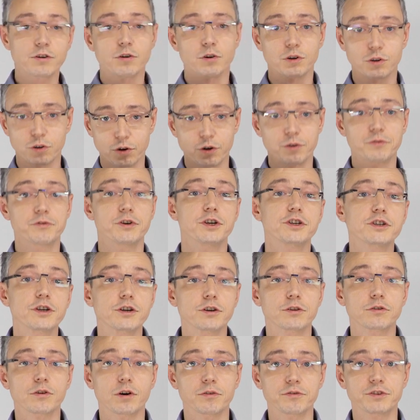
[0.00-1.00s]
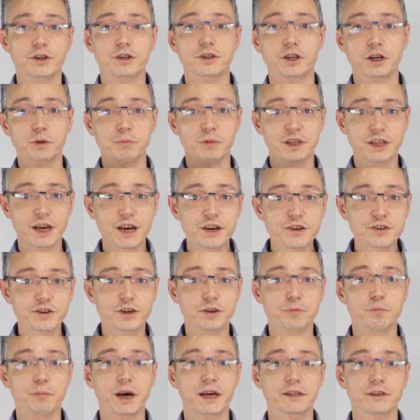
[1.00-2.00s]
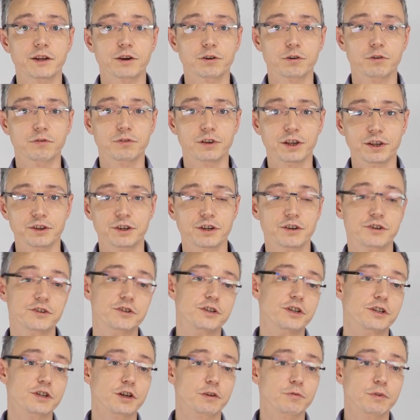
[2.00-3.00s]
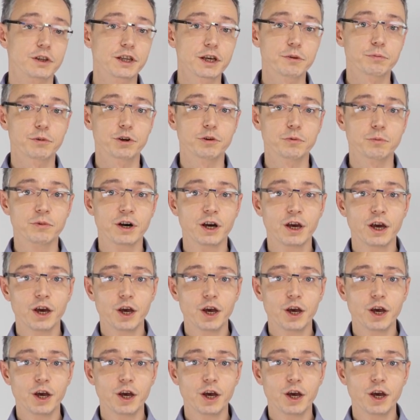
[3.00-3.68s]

or coefficient of determination metric of linkage disequilibrium,